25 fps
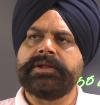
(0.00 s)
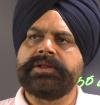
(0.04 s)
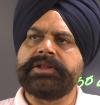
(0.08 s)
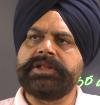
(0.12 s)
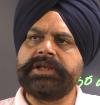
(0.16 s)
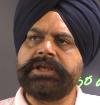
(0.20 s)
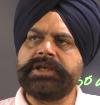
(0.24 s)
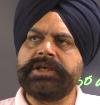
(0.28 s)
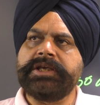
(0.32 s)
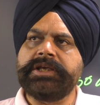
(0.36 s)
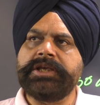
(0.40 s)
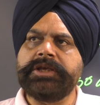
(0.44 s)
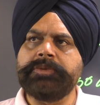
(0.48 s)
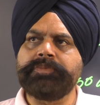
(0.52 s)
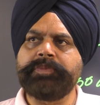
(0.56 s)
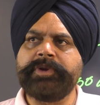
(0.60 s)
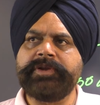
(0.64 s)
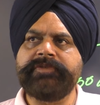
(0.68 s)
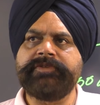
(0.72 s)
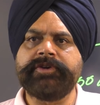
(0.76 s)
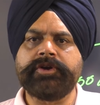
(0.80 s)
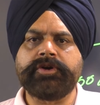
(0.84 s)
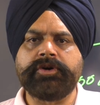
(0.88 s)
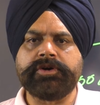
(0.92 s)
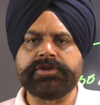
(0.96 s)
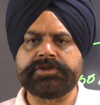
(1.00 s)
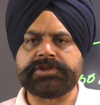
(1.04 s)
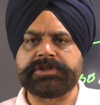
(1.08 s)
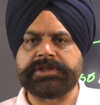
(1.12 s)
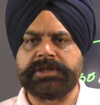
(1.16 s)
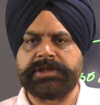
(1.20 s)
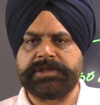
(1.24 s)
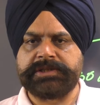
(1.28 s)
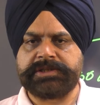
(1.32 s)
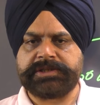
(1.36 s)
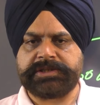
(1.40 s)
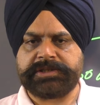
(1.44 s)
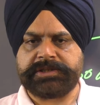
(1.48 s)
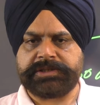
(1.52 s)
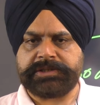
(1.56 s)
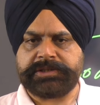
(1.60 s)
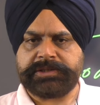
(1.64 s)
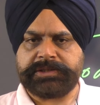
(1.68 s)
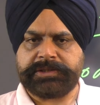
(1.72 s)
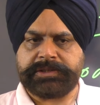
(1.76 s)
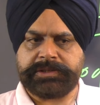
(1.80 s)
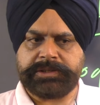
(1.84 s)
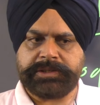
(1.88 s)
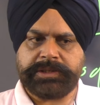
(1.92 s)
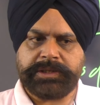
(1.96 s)
the Privy Council's
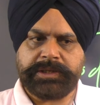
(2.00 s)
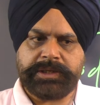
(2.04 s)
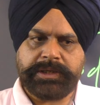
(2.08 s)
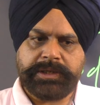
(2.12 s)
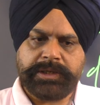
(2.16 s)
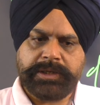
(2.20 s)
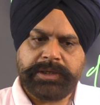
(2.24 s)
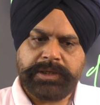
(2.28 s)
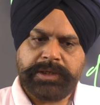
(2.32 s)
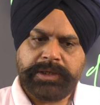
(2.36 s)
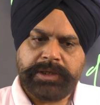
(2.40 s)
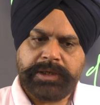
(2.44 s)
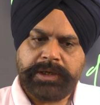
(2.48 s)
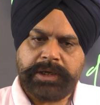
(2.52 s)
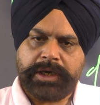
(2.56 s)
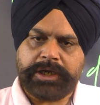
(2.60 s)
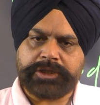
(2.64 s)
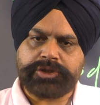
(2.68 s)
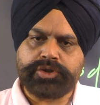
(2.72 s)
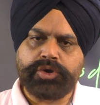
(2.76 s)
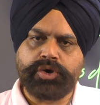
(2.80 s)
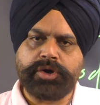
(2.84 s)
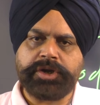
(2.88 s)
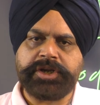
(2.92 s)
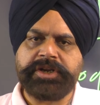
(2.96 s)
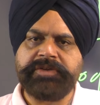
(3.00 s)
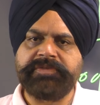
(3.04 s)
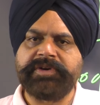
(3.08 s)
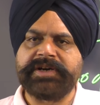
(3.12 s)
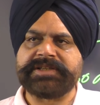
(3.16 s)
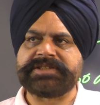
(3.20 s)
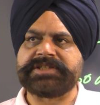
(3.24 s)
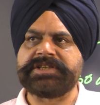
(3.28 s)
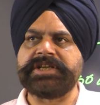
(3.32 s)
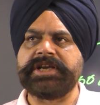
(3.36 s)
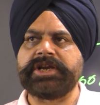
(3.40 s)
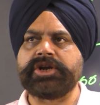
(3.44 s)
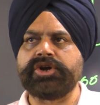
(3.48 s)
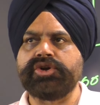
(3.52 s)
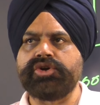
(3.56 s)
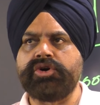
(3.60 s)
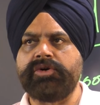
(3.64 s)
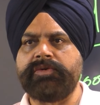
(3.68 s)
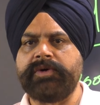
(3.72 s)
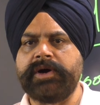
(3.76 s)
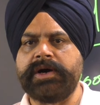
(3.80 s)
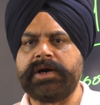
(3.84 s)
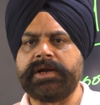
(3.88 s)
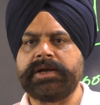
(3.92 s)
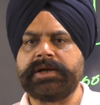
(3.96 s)
authority was taken
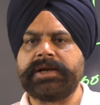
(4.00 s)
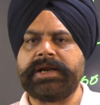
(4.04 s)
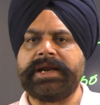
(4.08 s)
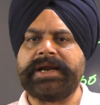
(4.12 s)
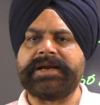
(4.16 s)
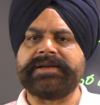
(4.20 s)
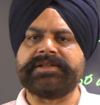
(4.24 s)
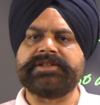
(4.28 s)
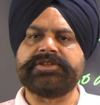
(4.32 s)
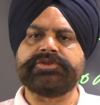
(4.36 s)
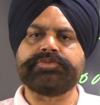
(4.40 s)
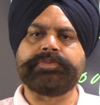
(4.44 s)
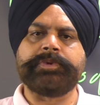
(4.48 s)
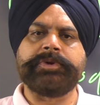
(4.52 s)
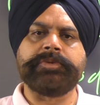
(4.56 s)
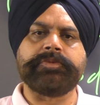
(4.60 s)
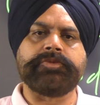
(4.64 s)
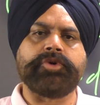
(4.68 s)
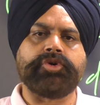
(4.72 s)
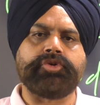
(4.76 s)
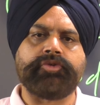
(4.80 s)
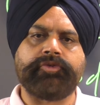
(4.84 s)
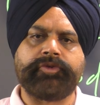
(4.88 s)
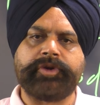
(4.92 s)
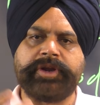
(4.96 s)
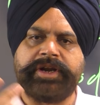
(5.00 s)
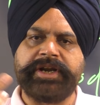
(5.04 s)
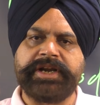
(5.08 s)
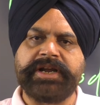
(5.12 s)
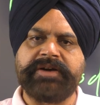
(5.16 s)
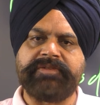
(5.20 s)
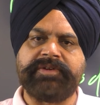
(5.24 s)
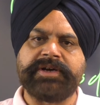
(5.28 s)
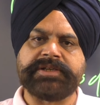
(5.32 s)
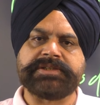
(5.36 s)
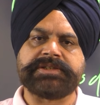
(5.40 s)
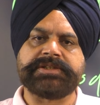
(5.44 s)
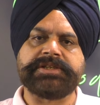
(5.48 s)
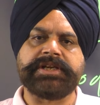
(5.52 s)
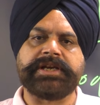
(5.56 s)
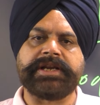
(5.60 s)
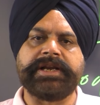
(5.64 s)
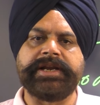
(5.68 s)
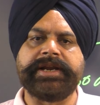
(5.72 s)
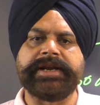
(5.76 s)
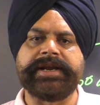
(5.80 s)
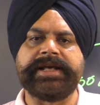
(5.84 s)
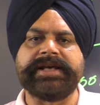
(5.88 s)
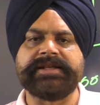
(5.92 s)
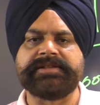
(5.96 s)
over and the Supreme Court of Canada was
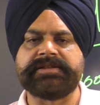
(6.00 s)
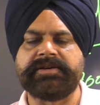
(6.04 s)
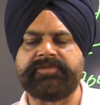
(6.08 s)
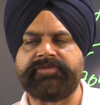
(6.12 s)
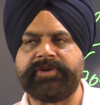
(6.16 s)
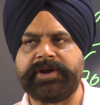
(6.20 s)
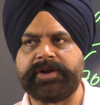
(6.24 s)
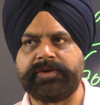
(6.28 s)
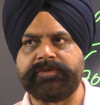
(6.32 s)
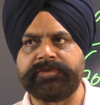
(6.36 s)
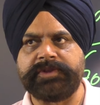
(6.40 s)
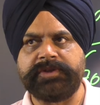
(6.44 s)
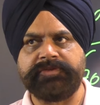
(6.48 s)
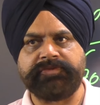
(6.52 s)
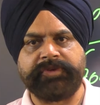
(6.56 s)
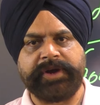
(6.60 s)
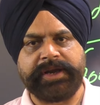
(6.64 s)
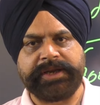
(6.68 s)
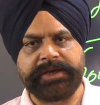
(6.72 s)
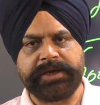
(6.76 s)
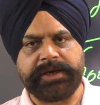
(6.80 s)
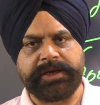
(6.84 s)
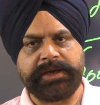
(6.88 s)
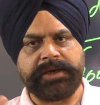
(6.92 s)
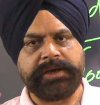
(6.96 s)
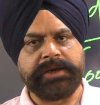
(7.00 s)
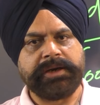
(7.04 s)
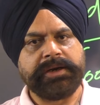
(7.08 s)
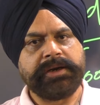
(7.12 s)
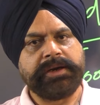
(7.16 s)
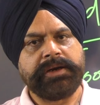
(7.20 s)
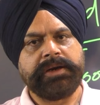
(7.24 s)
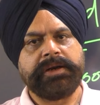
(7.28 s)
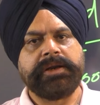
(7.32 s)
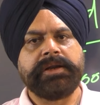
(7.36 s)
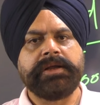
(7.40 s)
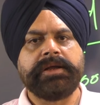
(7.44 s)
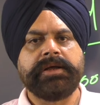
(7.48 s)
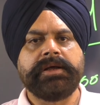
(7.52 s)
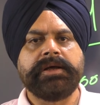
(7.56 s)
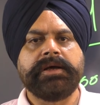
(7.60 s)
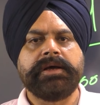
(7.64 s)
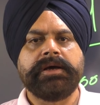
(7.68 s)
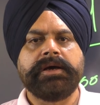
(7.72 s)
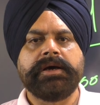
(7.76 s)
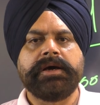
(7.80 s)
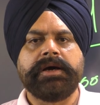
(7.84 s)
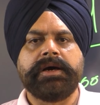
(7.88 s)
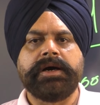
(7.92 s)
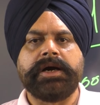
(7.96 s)
declared as one of the final
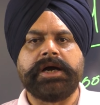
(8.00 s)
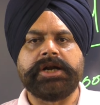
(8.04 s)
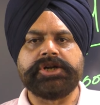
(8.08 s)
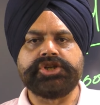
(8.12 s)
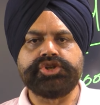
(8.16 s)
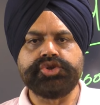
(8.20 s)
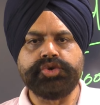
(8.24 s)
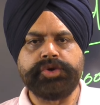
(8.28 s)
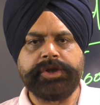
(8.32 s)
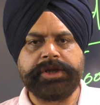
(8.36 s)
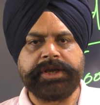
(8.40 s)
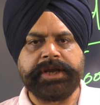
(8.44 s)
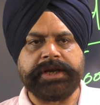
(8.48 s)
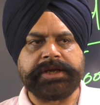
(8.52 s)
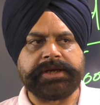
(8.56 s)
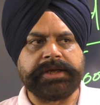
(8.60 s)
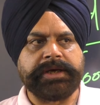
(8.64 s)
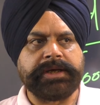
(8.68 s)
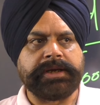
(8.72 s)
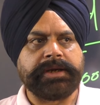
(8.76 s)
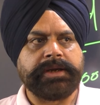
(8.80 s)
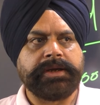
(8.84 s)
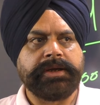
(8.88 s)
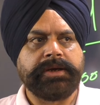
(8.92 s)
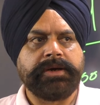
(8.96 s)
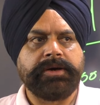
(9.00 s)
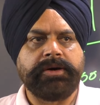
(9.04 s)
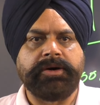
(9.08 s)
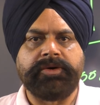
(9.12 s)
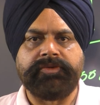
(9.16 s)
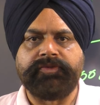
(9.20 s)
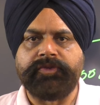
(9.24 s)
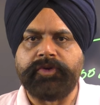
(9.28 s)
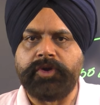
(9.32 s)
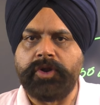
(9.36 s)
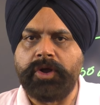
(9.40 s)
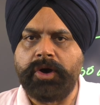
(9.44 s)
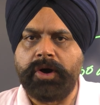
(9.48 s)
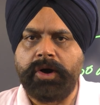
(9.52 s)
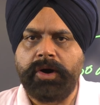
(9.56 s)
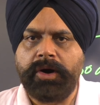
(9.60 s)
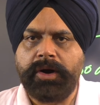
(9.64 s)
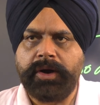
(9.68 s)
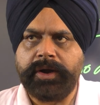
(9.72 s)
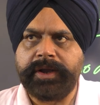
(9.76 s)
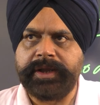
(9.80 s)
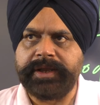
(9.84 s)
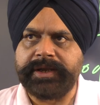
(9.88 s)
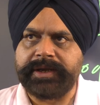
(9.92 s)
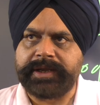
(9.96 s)
adjudicator of
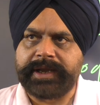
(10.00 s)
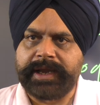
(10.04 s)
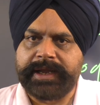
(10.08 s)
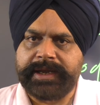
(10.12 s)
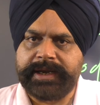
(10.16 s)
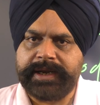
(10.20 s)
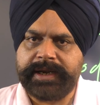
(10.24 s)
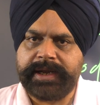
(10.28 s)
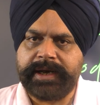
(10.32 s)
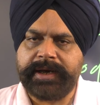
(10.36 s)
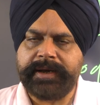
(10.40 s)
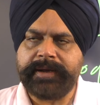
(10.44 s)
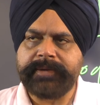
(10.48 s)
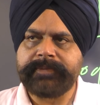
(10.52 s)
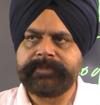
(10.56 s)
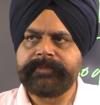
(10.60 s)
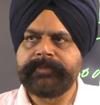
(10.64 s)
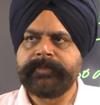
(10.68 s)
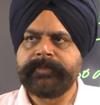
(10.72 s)
law in Canada.